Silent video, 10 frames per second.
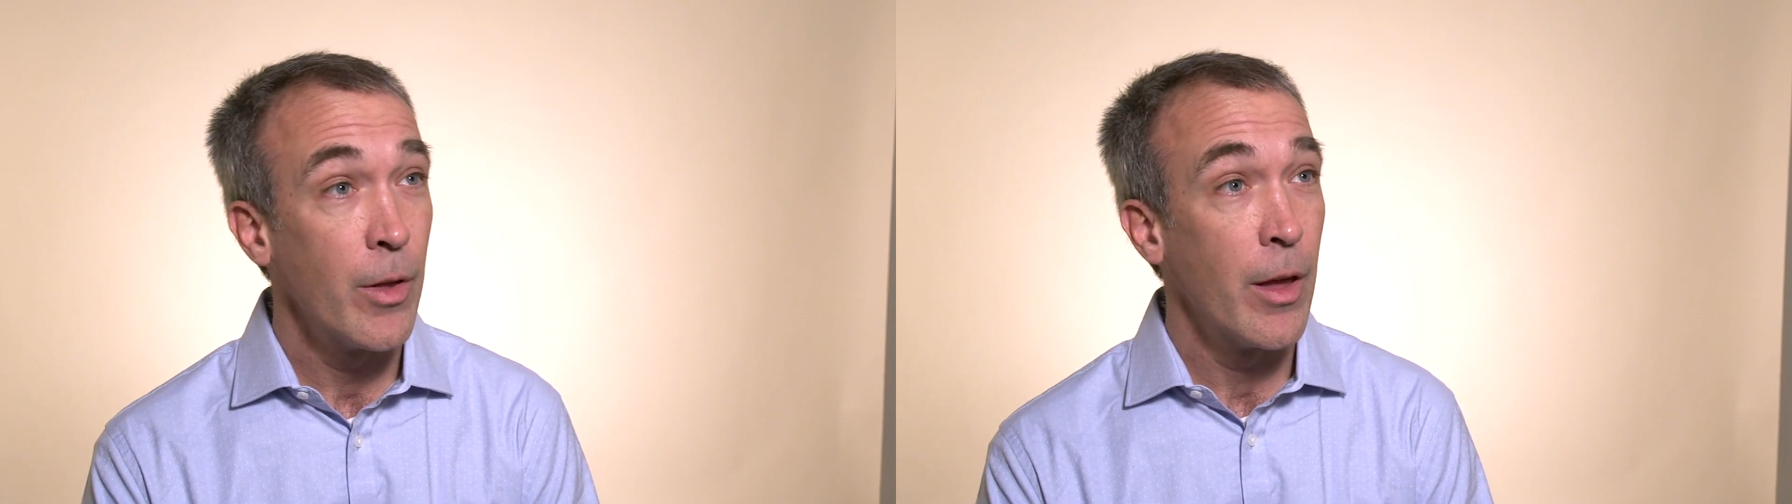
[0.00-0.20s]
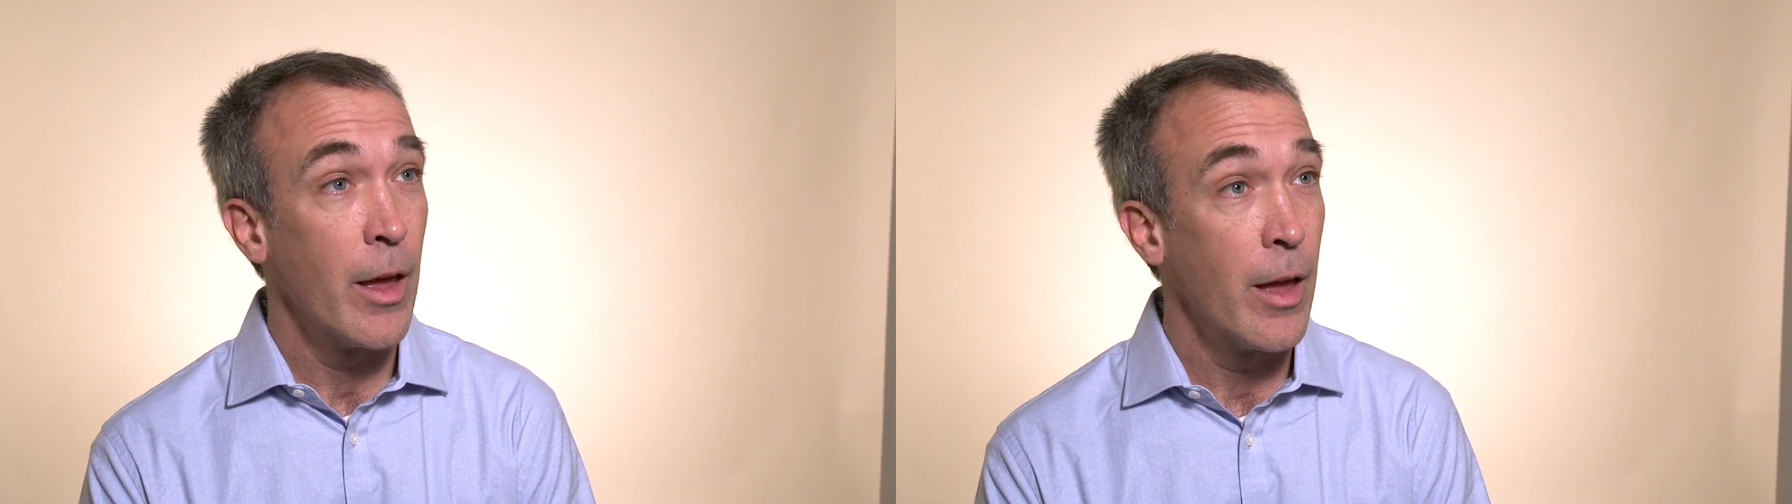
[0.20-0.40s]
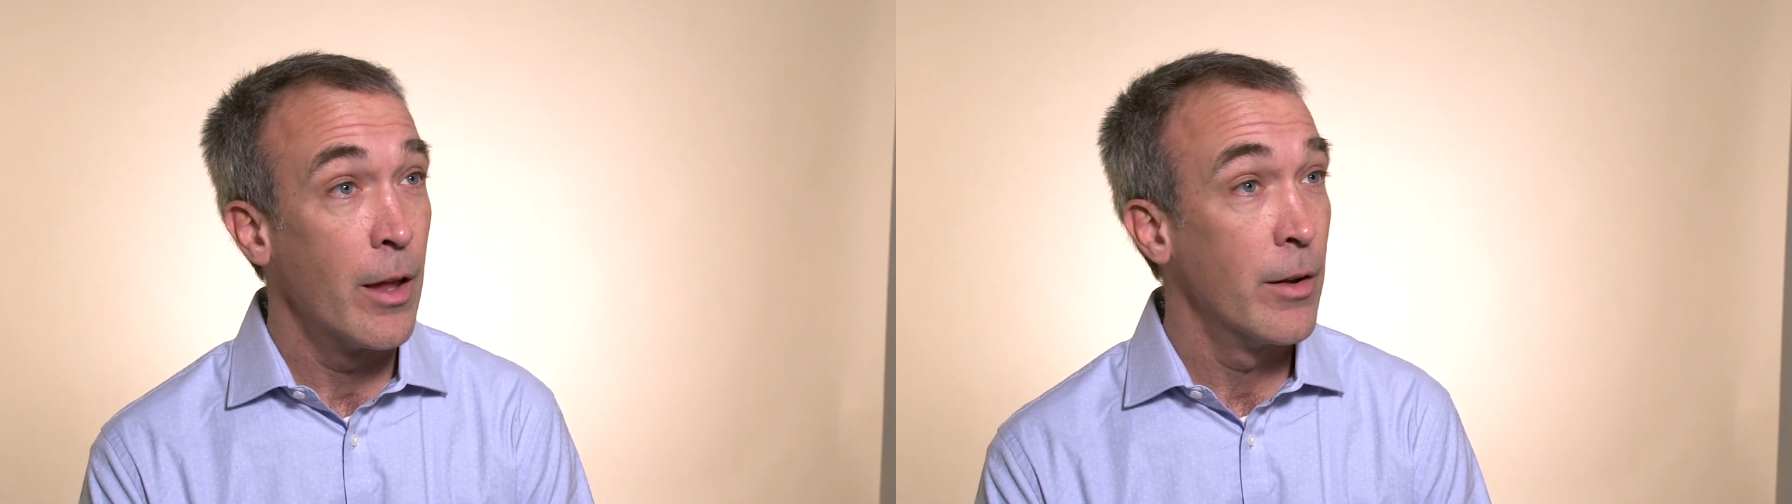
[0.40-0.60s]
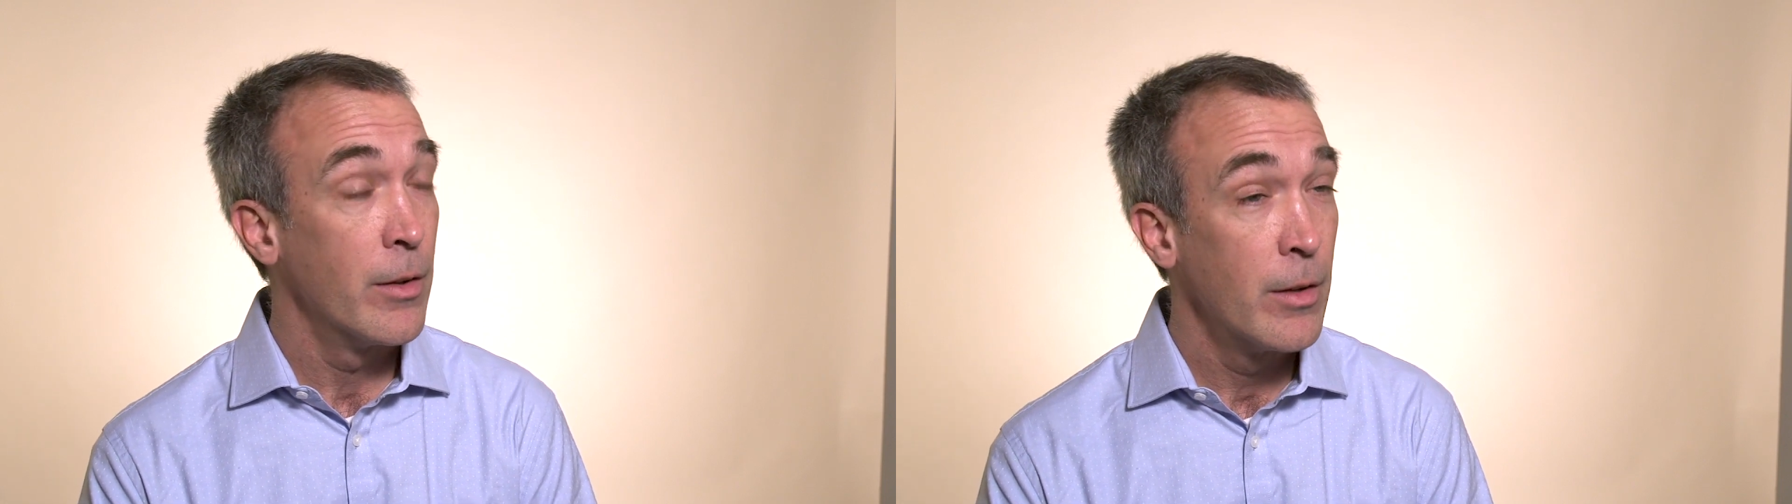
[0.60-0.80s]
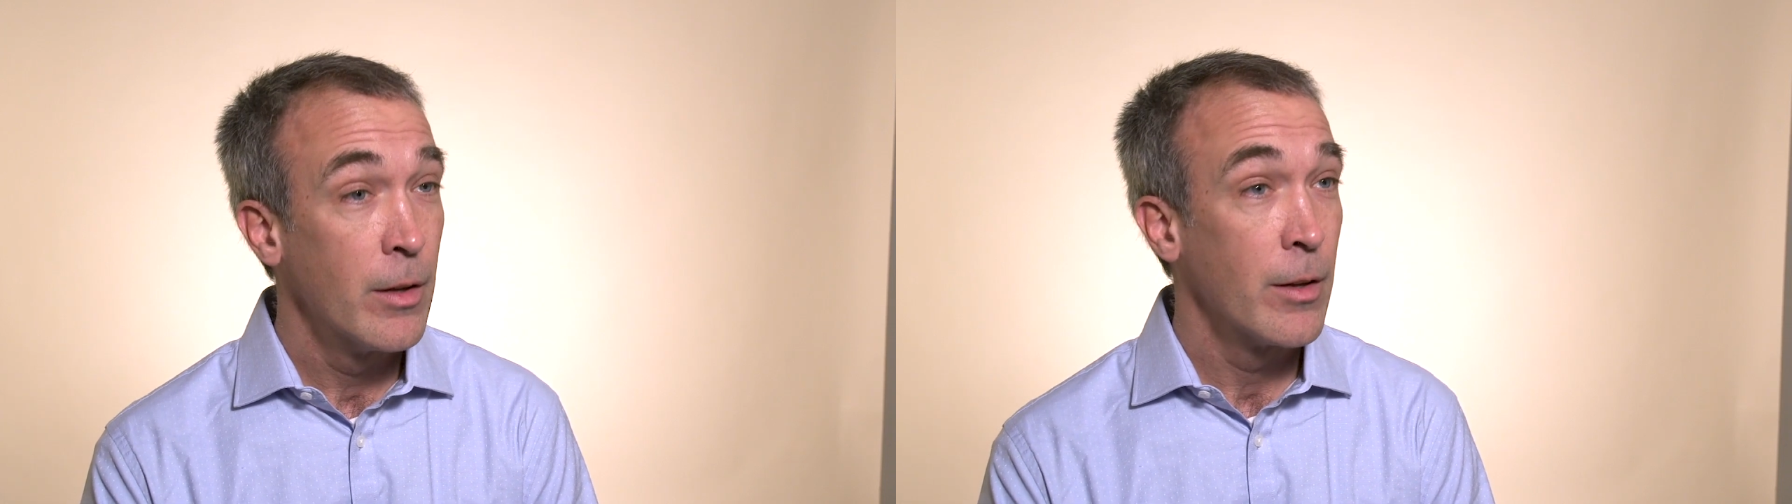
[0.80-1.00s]

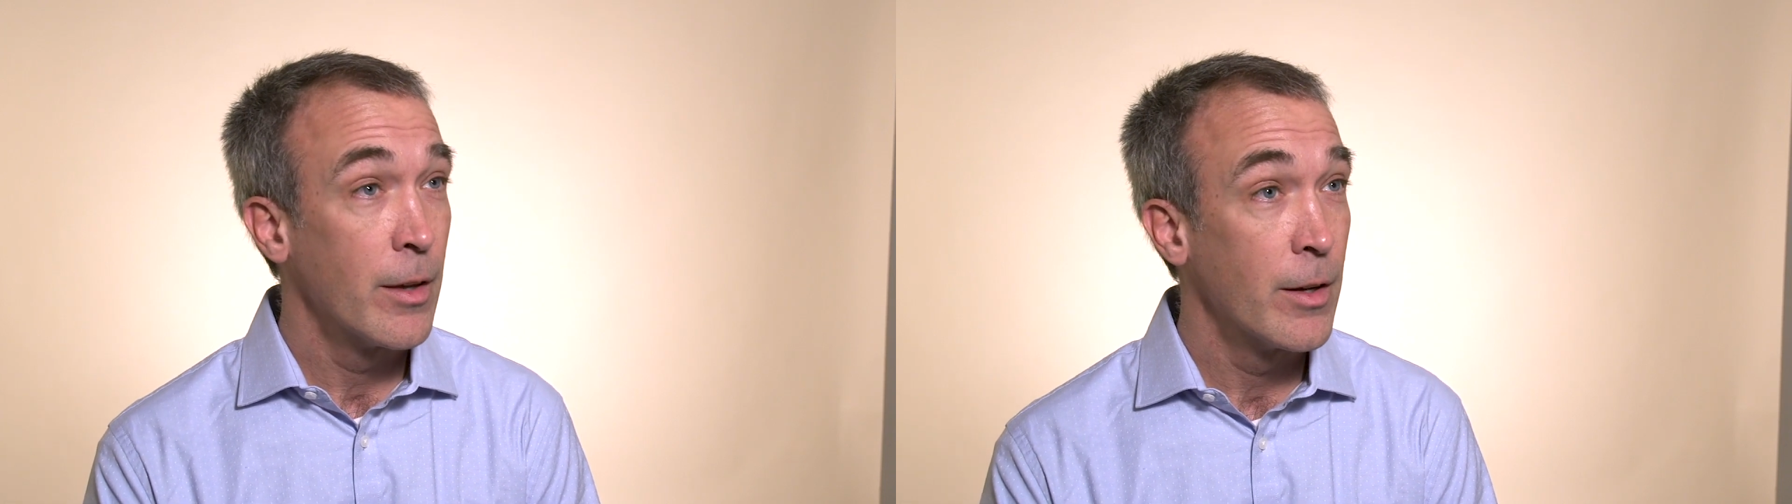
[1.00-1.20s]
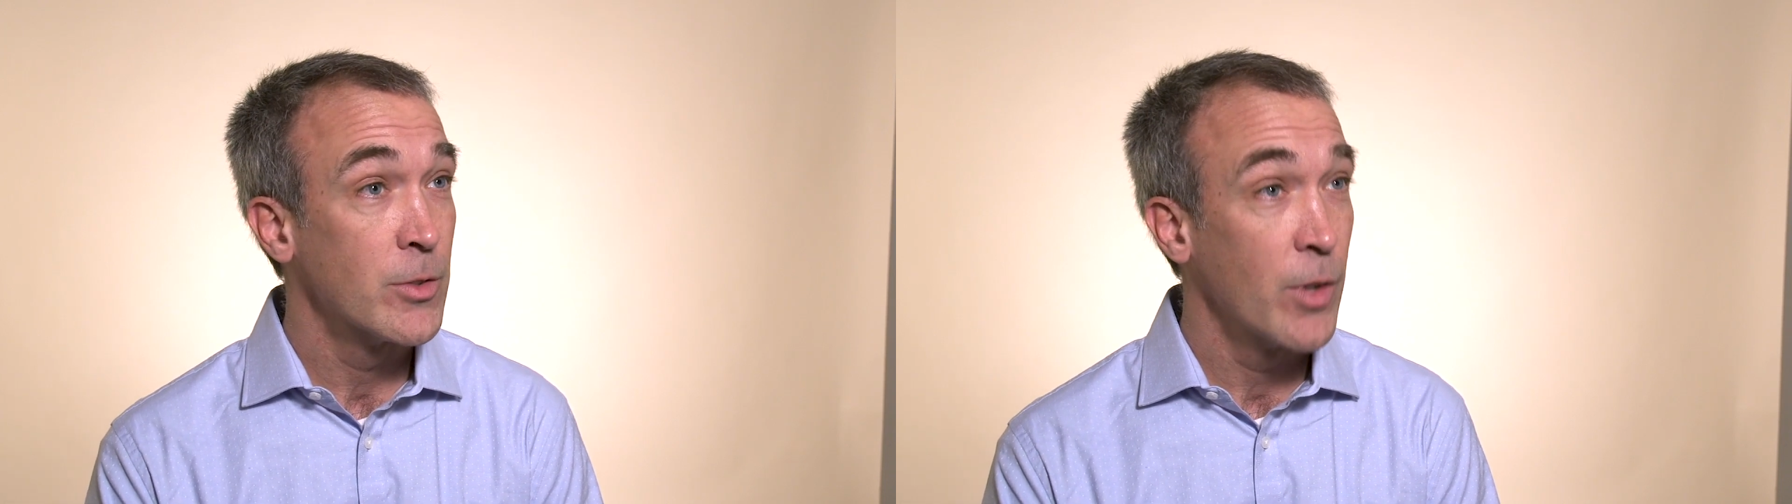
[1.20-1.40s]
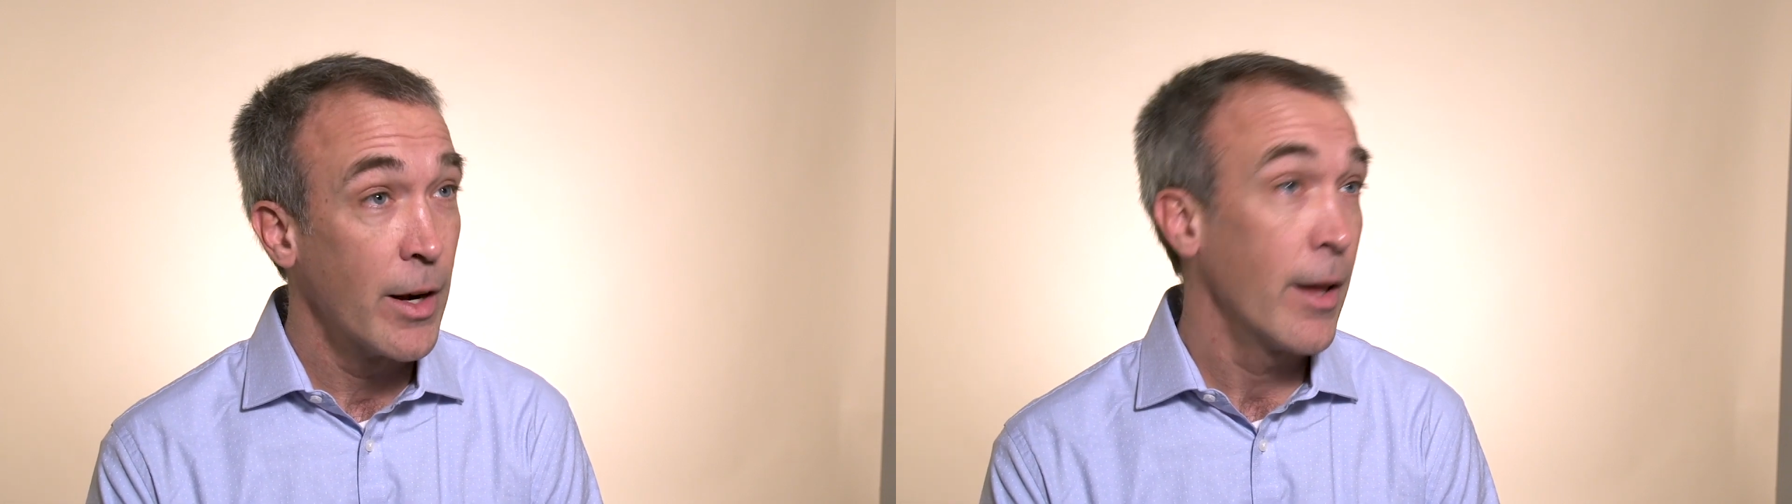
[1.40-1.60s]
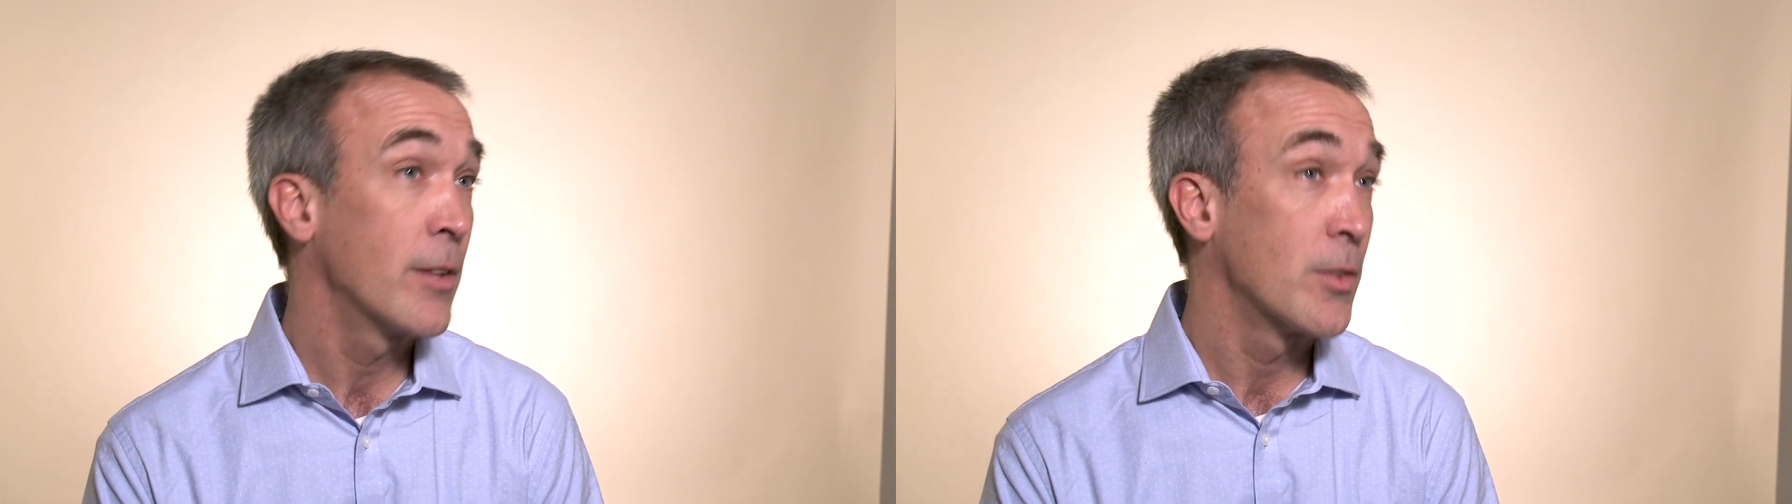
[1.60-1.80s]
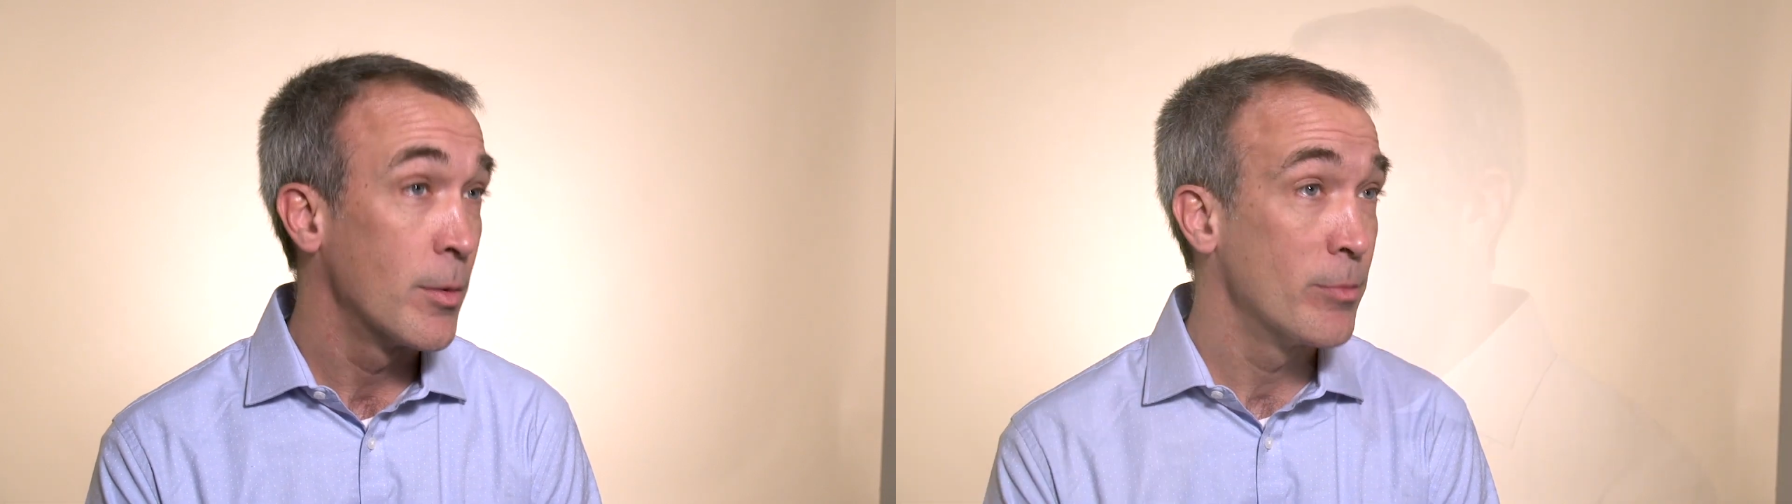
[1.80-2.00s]
and get a straight answer.